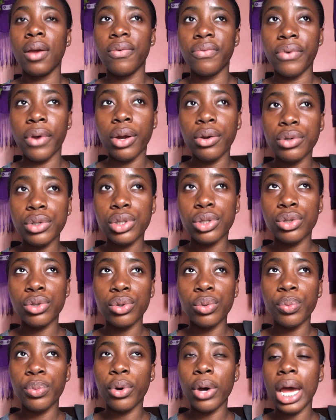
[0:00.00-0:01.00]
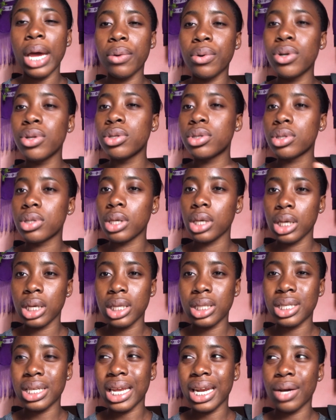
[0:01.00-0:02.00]
very soon, but I want to
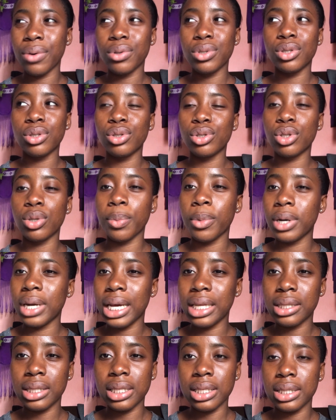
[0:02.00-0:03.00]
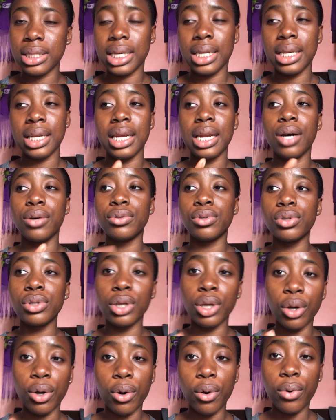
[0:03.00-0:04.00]
eat and I want to do some other things and then I'll do
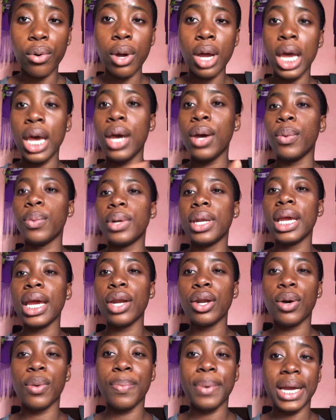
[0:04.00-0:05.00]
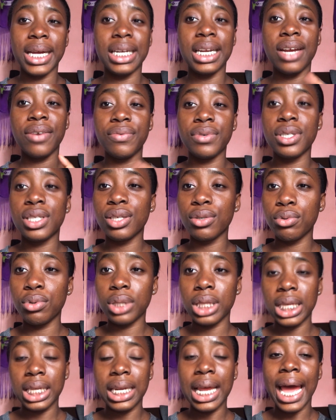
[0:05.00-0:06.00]
the haul. We didn't end up buying every single
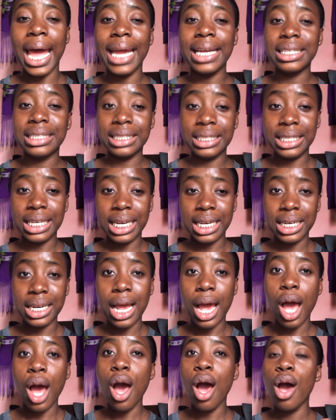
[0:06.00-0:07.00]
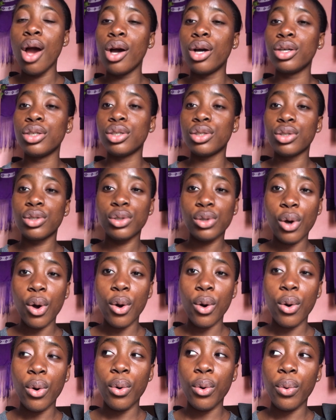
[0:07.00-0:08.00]
thing that I needed,
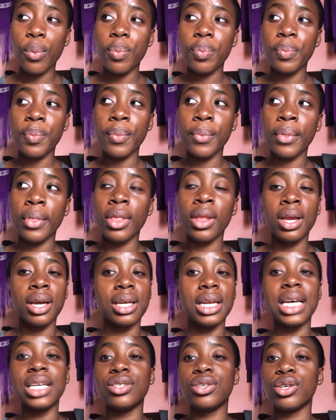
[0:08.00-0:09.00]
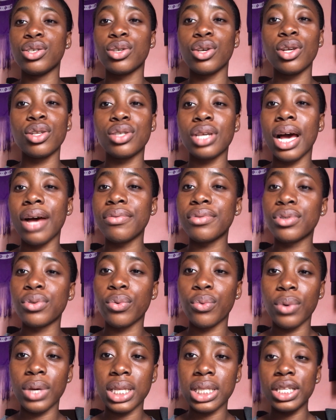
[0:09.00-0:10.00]
so that's just going to have
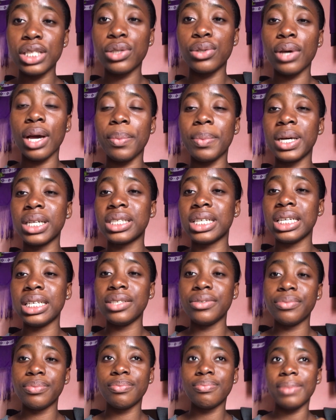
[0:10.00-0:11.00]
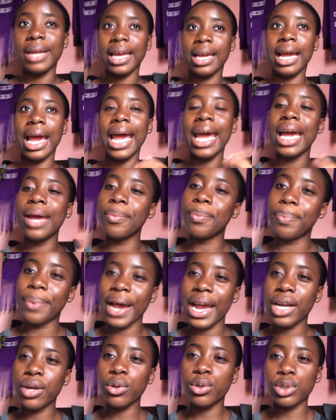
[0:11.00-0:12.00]
to wait. I'm actually like I
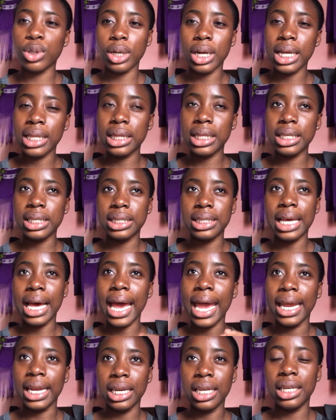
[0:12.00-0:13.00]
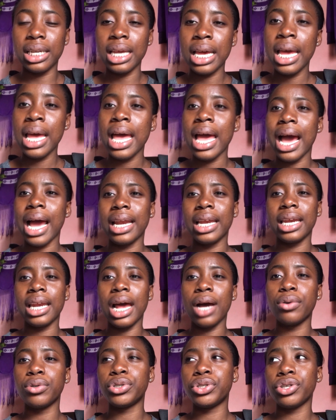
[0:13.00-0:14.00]
buy those other things that I need and
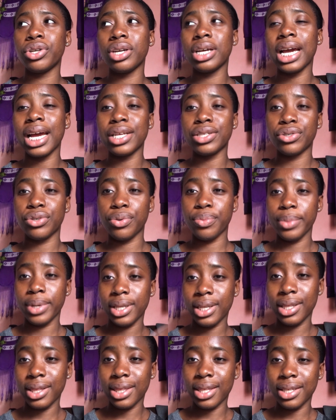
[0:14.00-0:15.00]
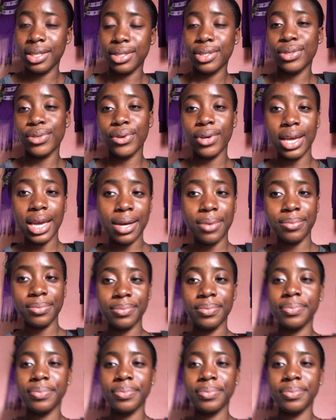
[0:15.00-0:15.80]
then I will show you guys the remaining things. So yeah,